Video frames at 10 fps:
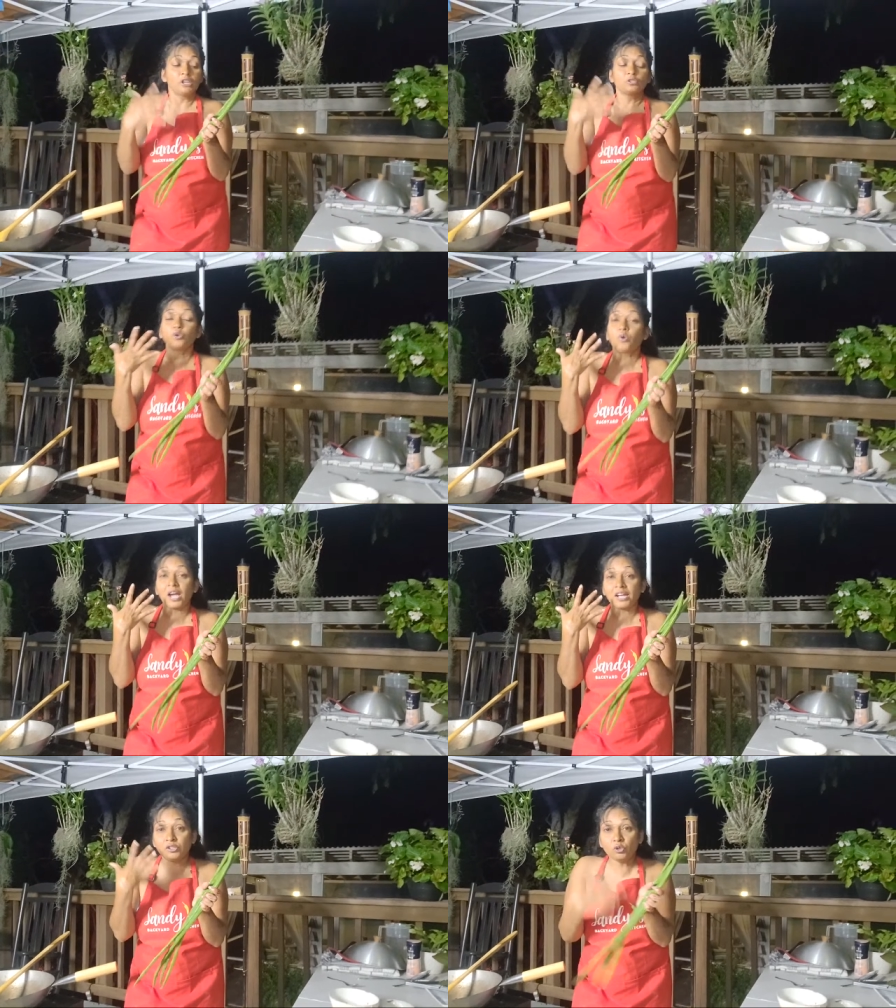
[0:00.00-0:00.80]
so
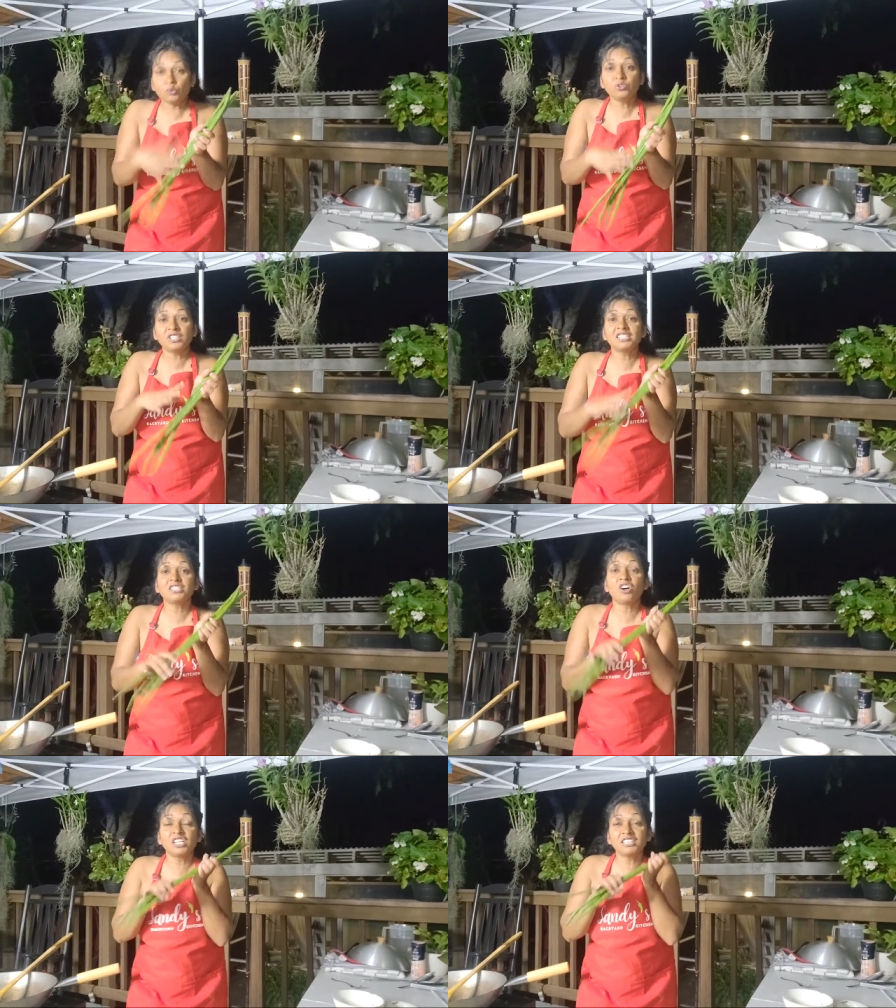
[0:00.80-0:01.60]
i use this
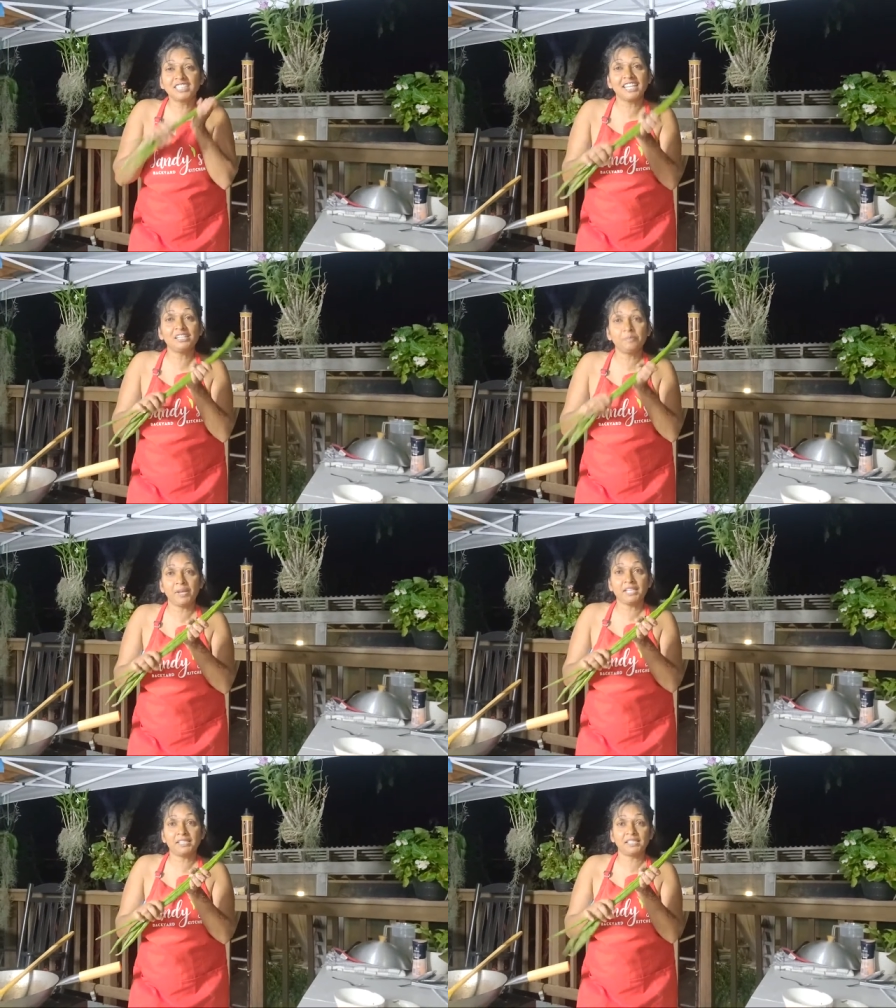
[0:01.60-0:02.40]
on a daily
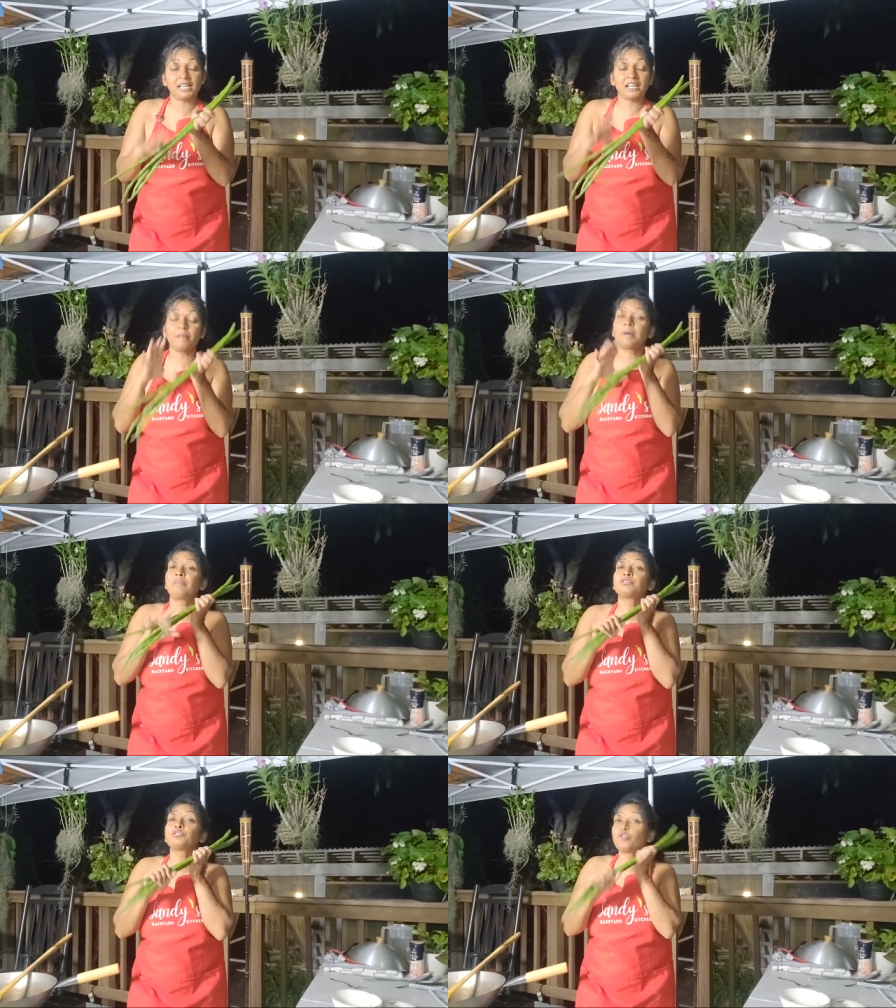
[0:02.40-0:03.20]
basis and i'm, I'm
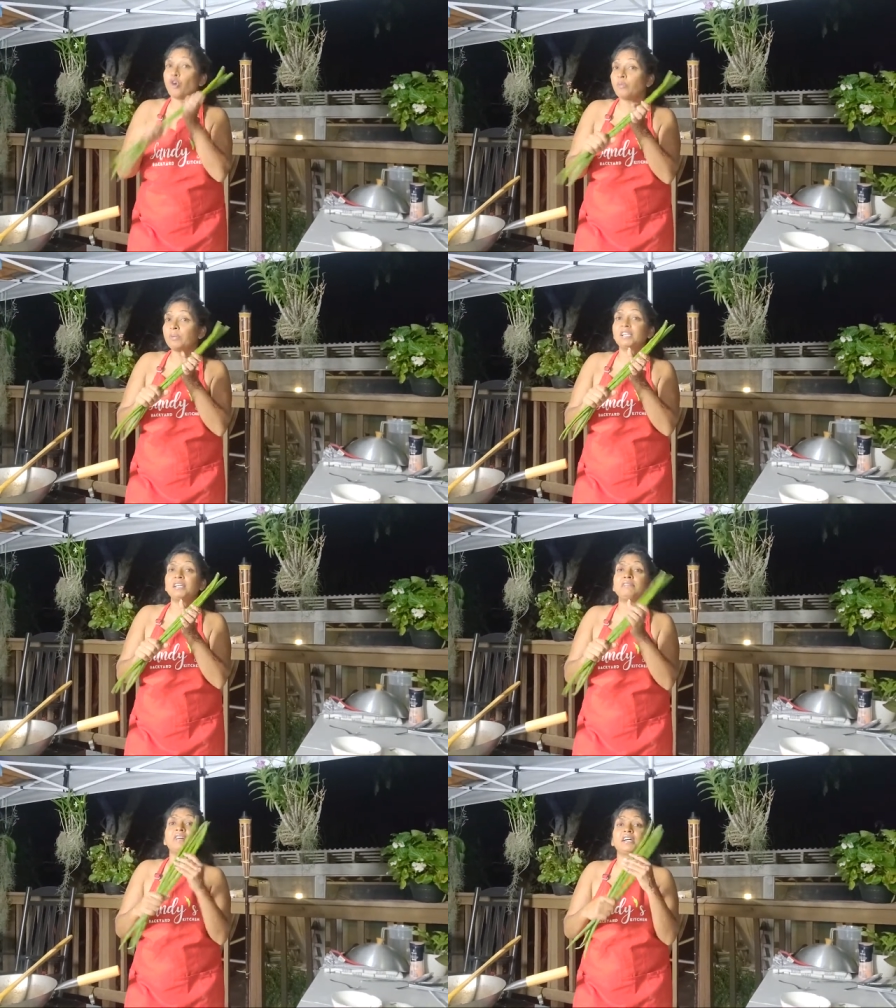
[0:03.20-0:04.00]
a strong
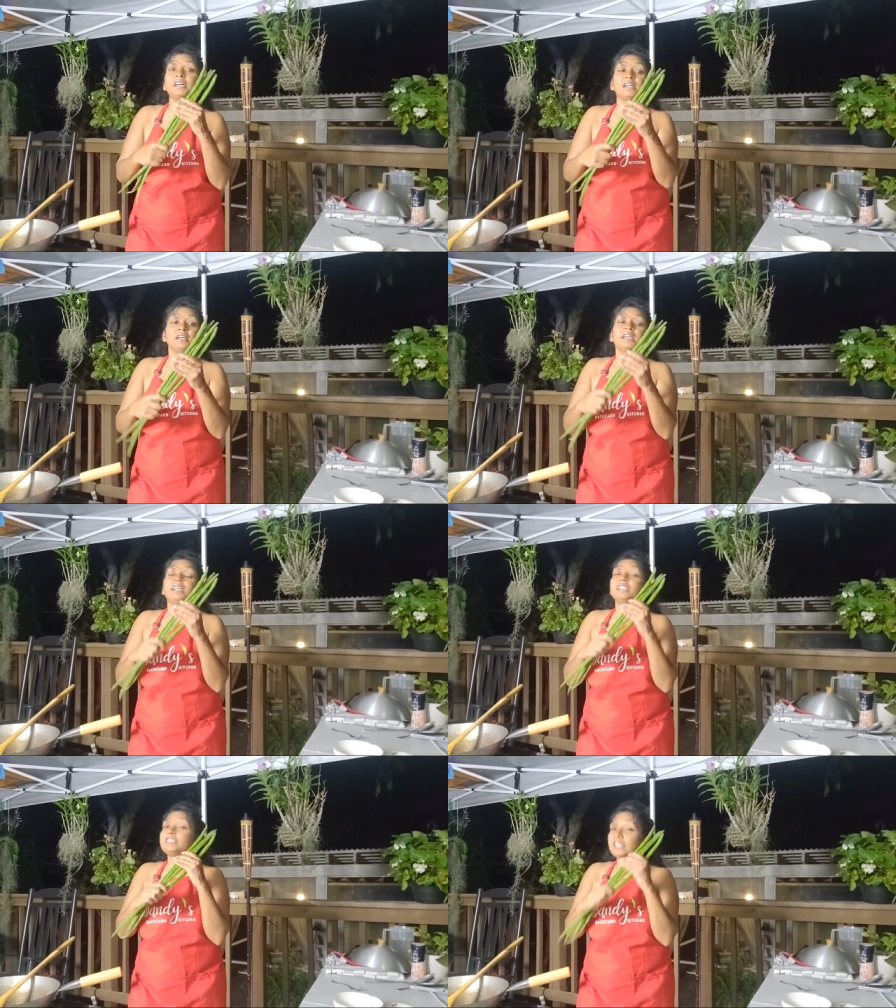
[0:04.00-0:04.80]
believer in
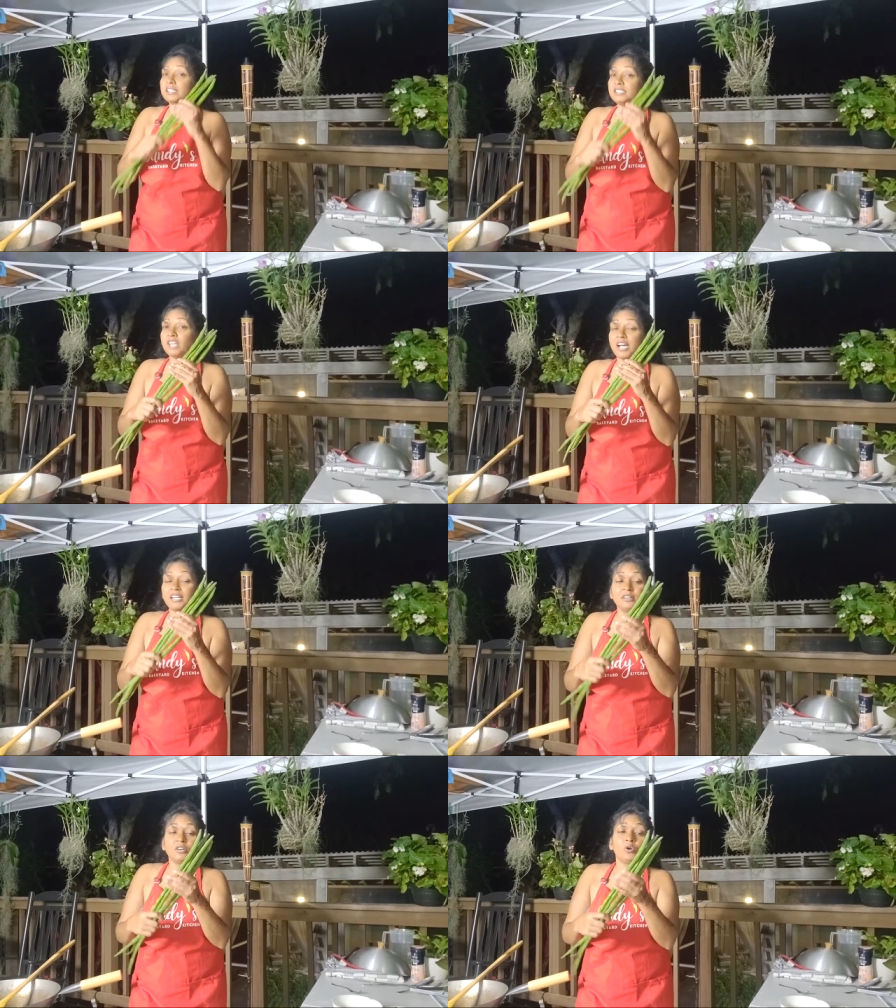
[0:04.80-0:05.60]
the
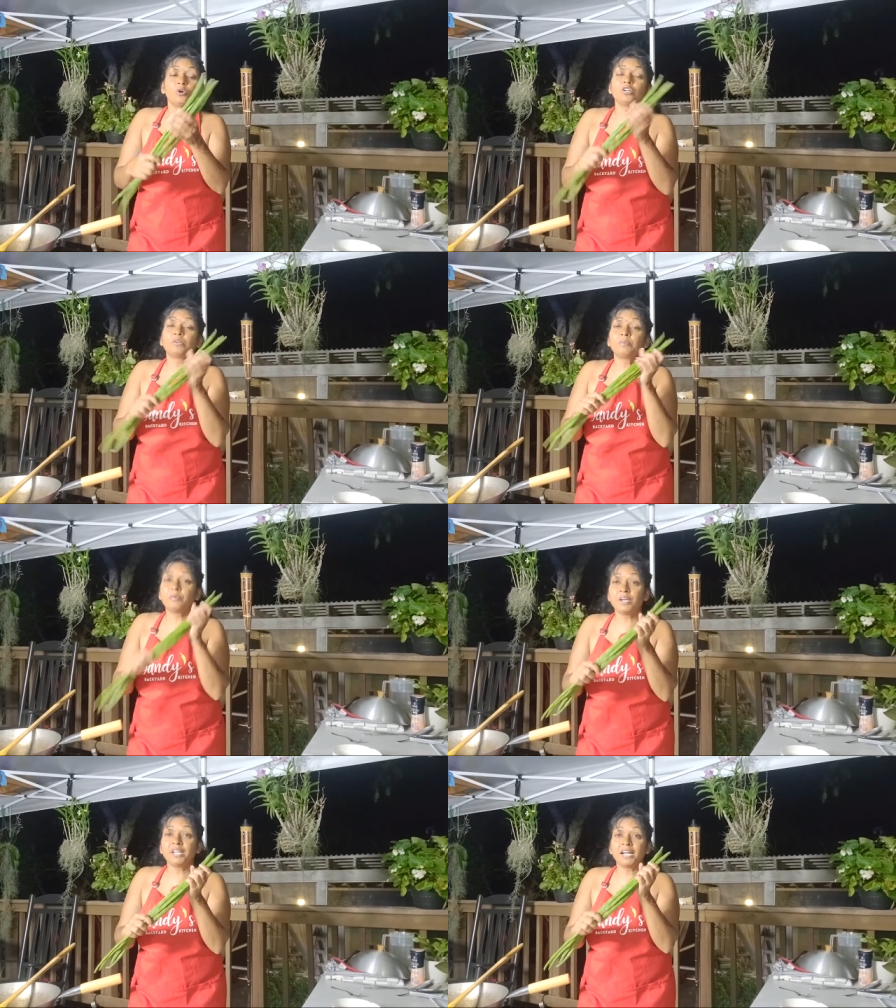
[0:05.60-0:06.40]
sajan or the
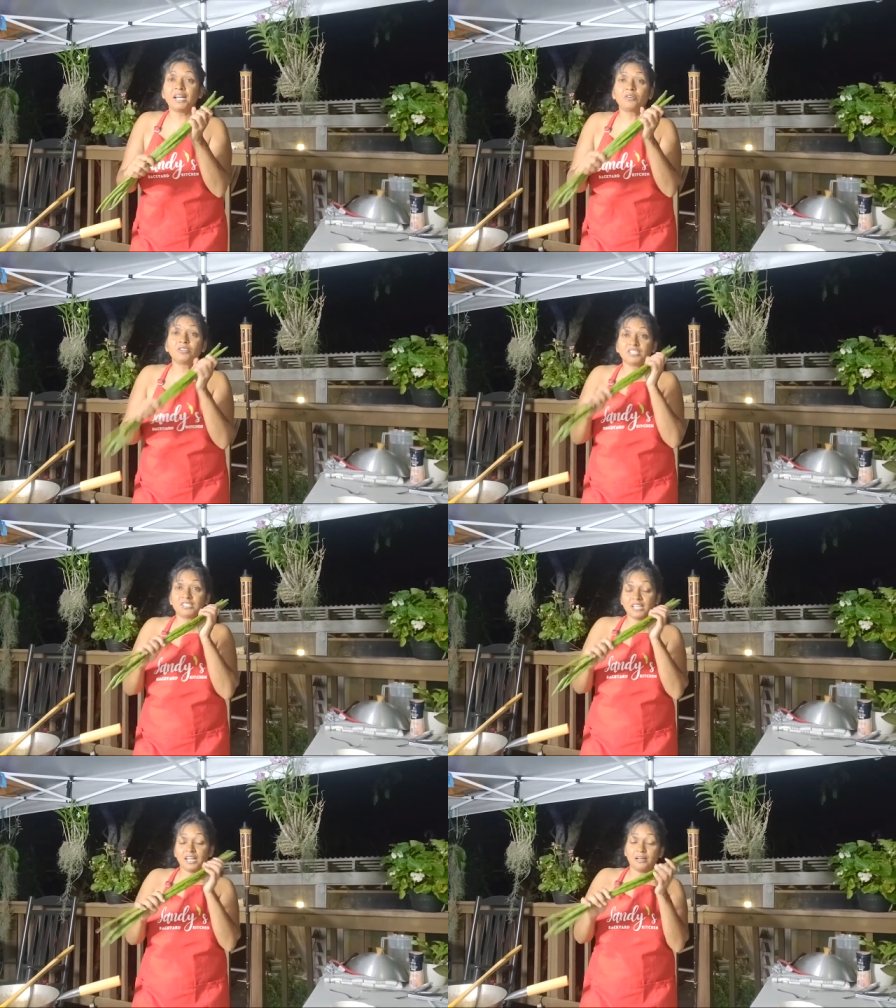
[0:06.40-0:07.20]
moringa or the
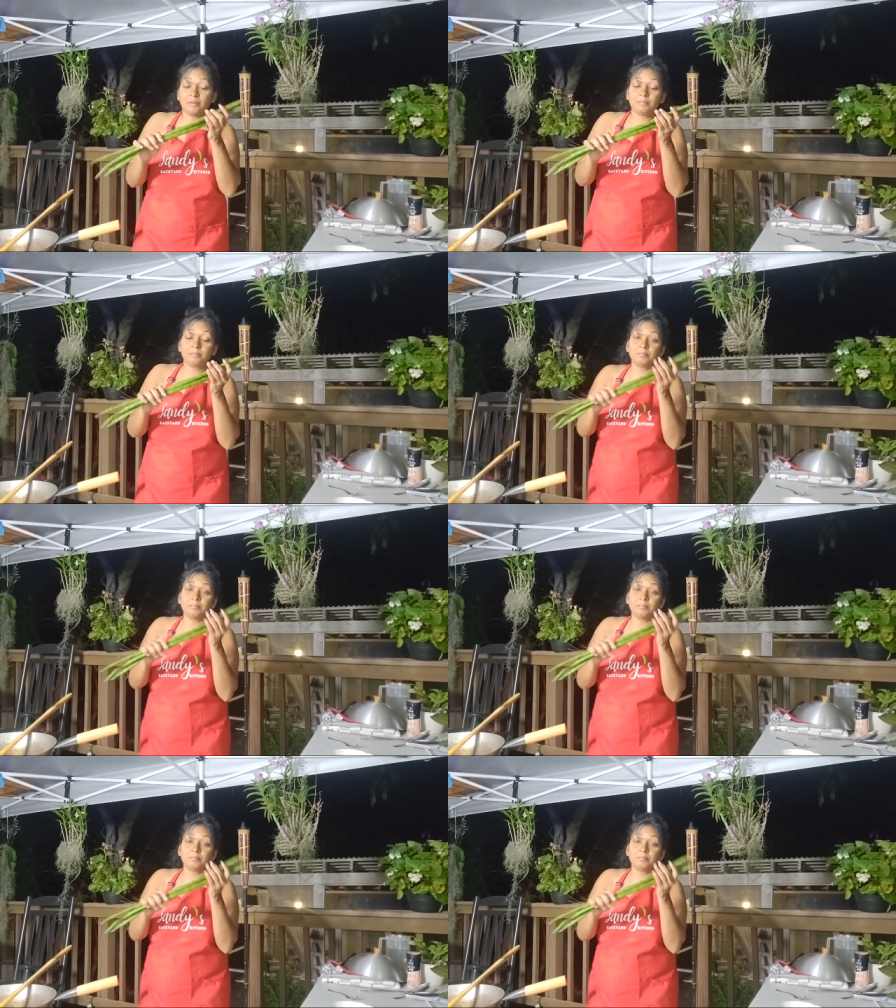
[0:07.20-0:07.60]
um,